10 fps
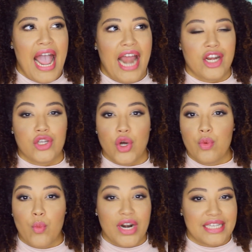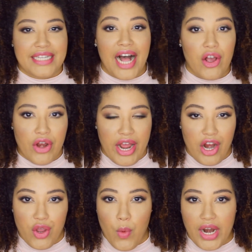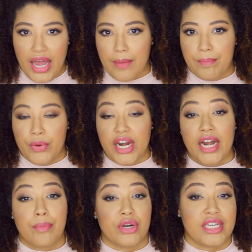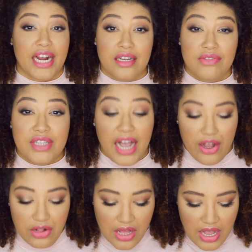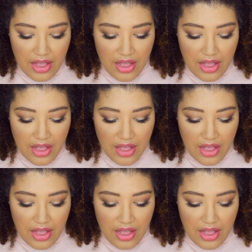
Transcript: and you don't want to style your hair. You want to like put it in a protective style.